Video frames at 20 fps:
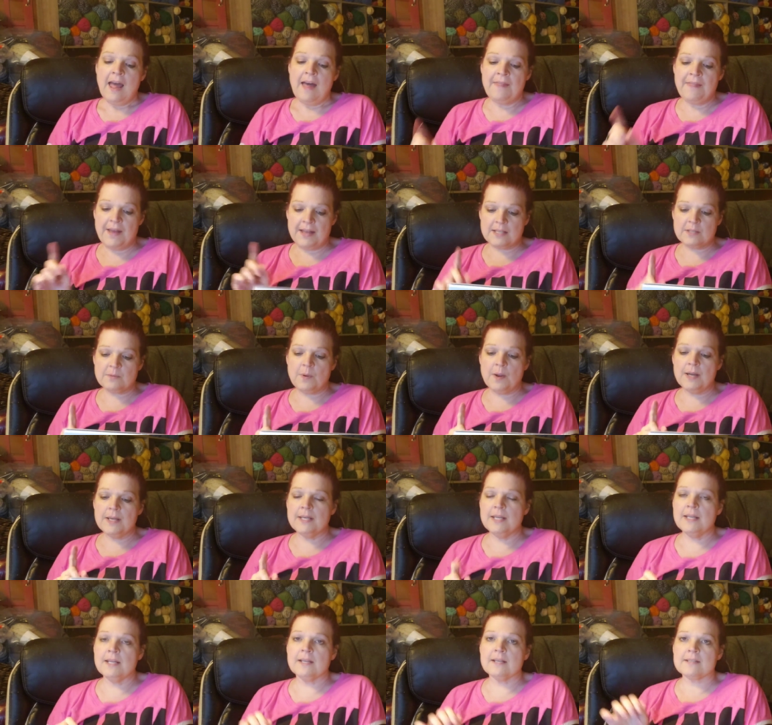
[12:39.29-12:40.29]
And that's what I
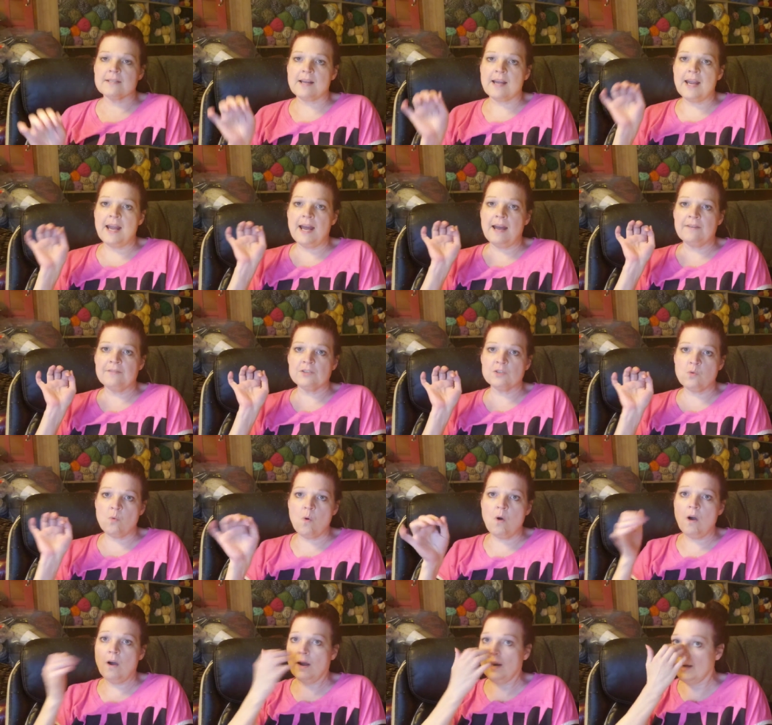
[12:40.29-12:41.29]
need because I have
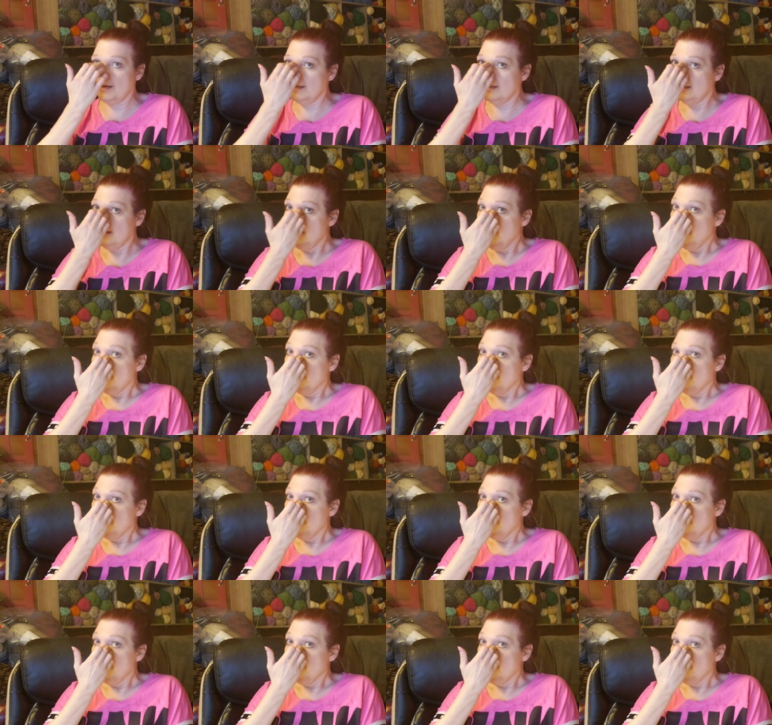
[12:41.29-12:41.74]
twine